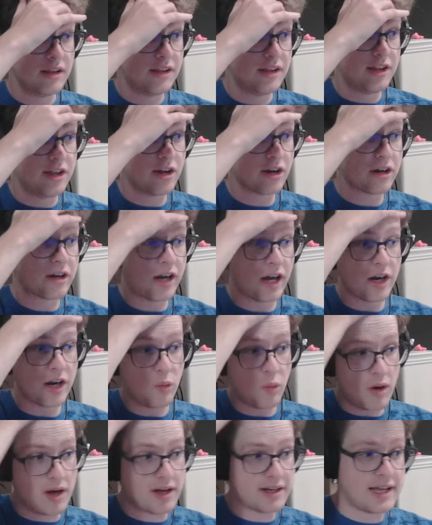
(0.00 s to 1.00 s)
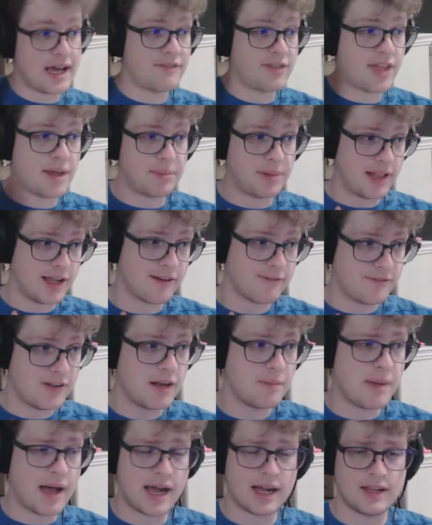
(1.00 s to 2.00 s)
you're gonna want to have that player
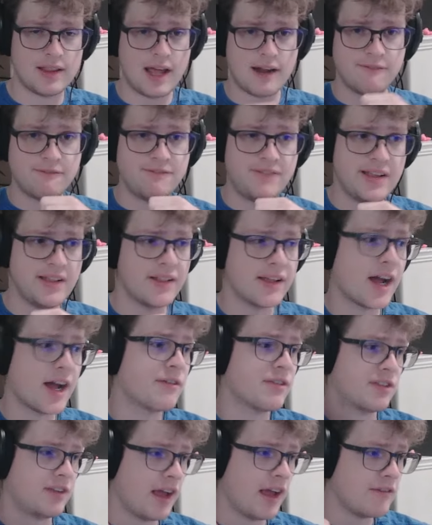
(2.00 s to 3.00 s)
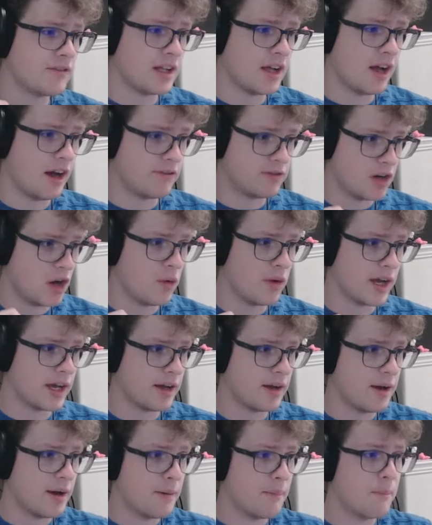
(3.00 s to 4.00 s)
feedback and that feeling of safety of
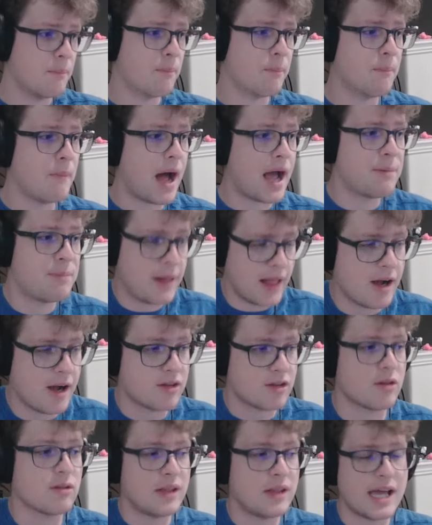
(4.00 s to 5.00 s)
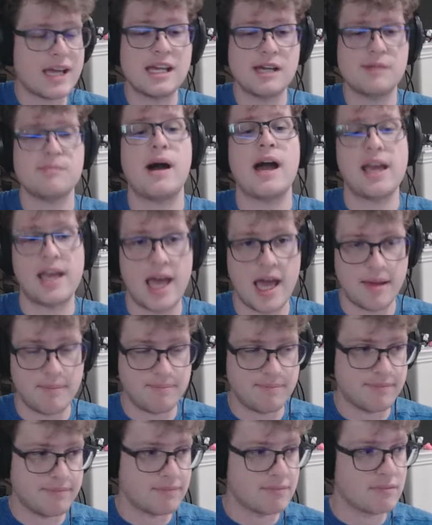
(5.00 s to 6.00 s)
knowing my players are liking my game.
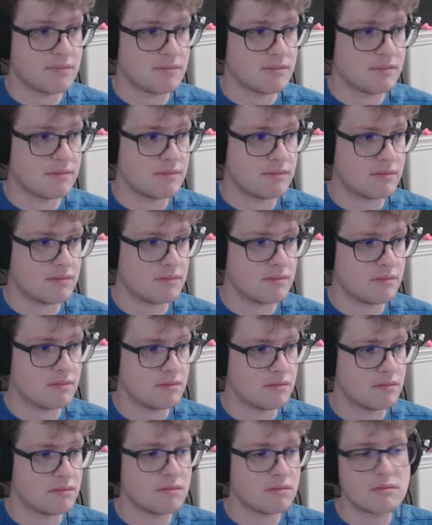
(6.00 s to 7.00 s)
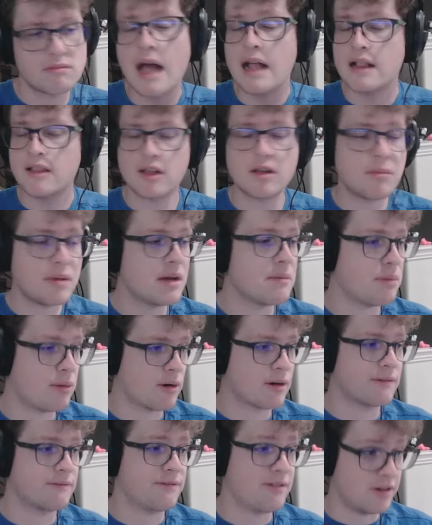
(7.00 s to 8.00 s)
That's gonna be
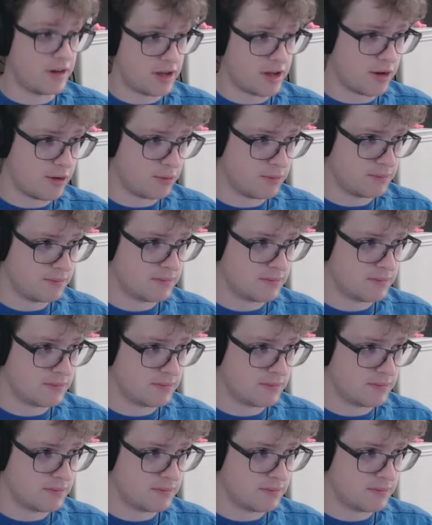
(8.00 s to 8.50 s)
important for you.